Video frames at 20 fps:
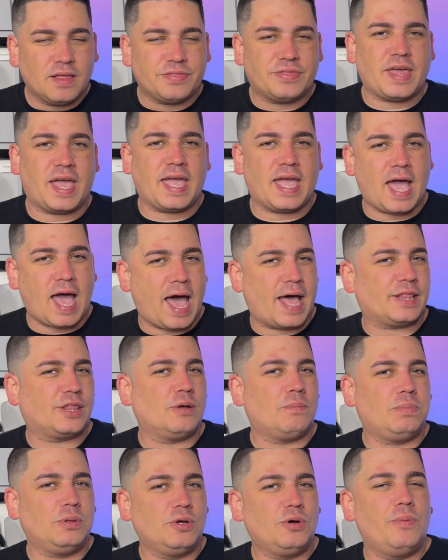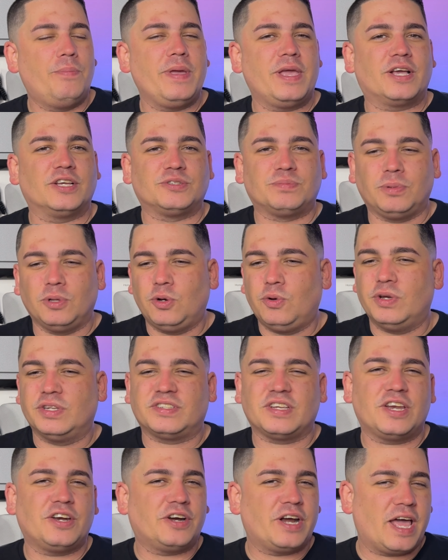they add the blue, because blue is
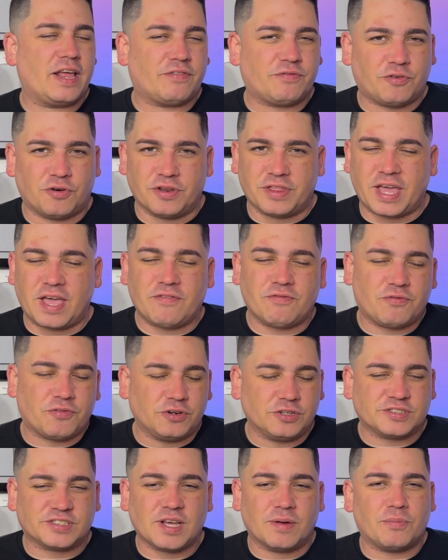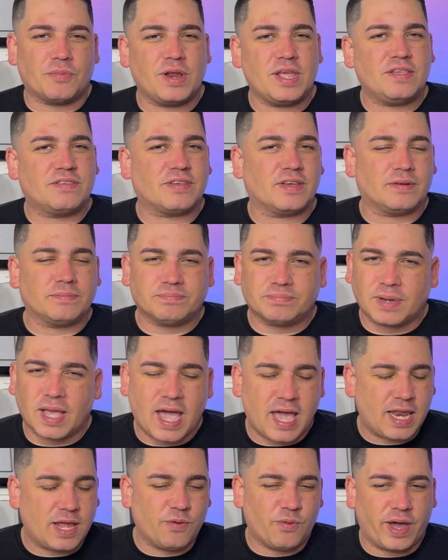internet for them for some reason.
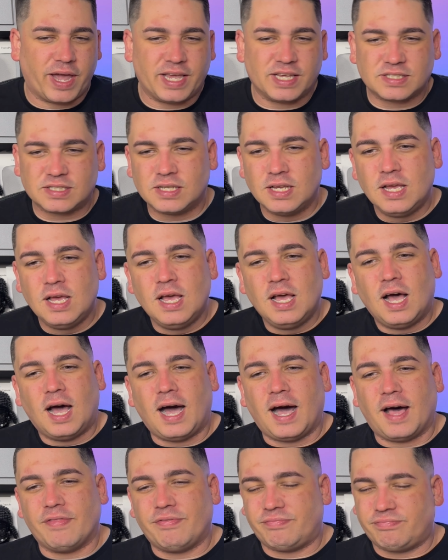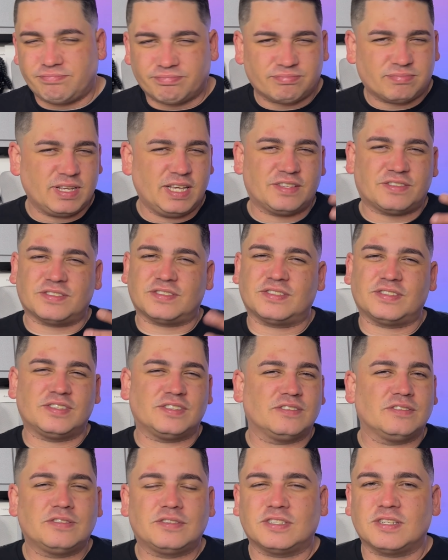Anyways, uh,
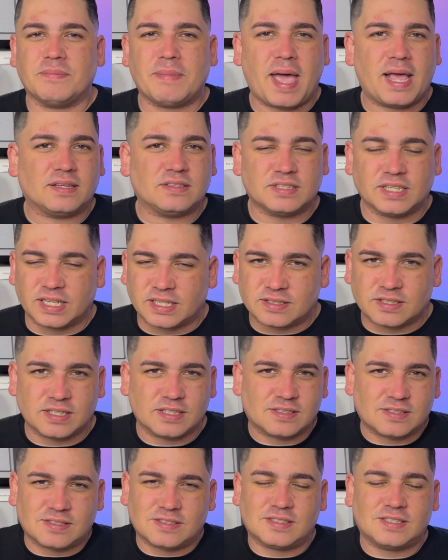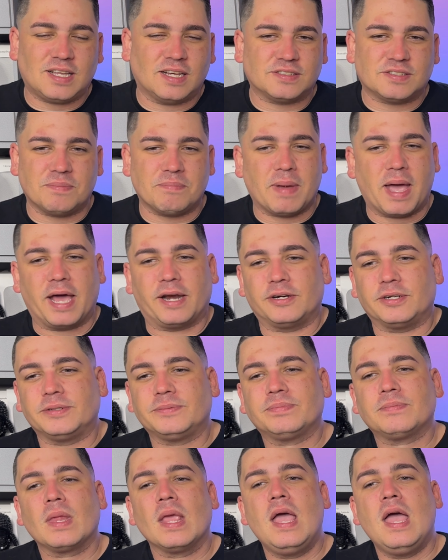it's semantics. It doesn't matter.
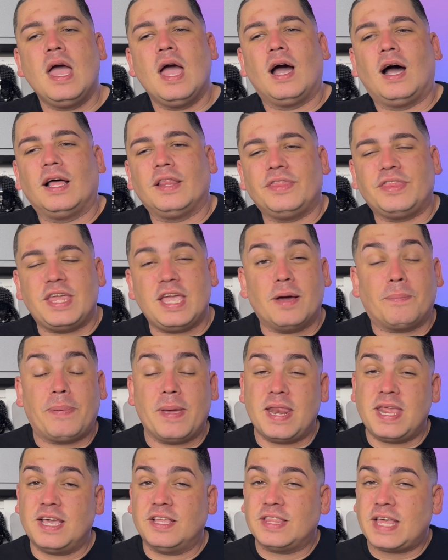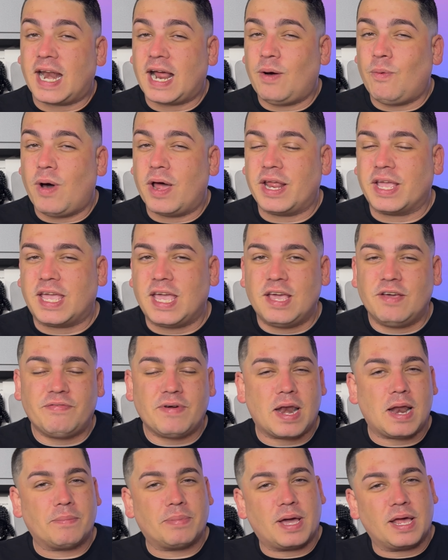The opinion that I want to give,
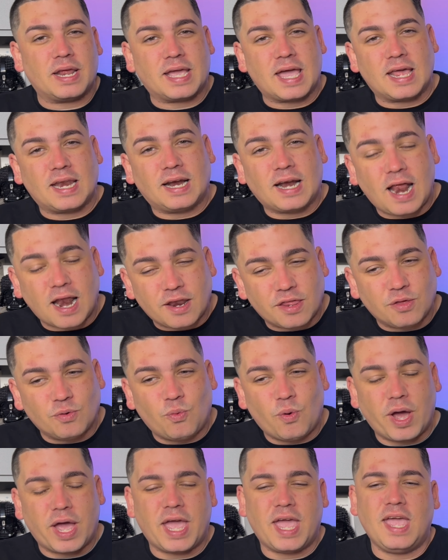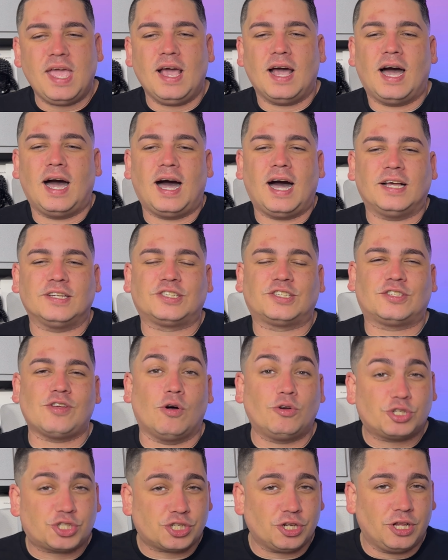and I'm going to get it out of the way,
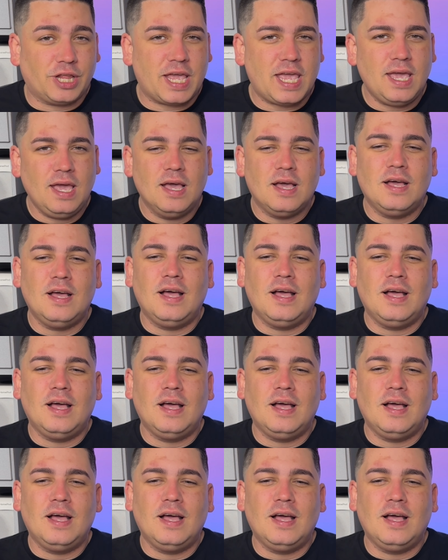socially,